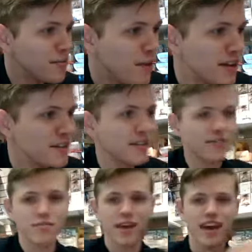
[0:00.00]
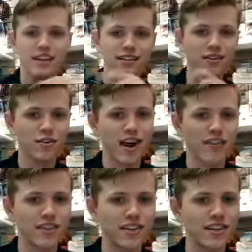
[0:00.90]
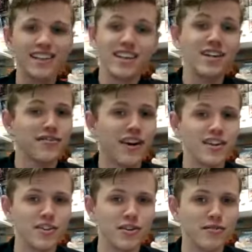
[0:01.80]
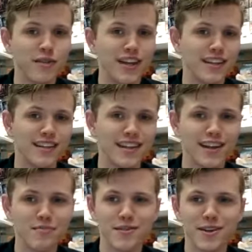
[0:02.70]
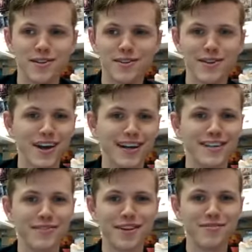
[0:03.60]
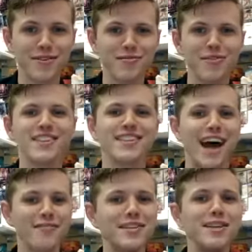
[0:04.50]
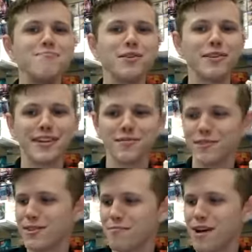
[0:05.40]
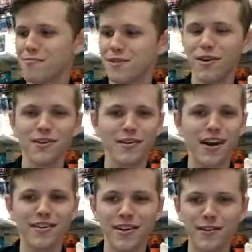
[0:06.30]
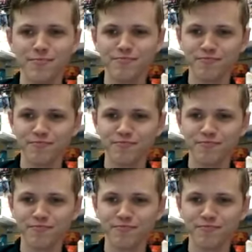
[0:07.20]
make yourself some handy little crafty. It's fun too, making these items. It's a good activity for the staff. Team building, as we'll sometimes call it around here.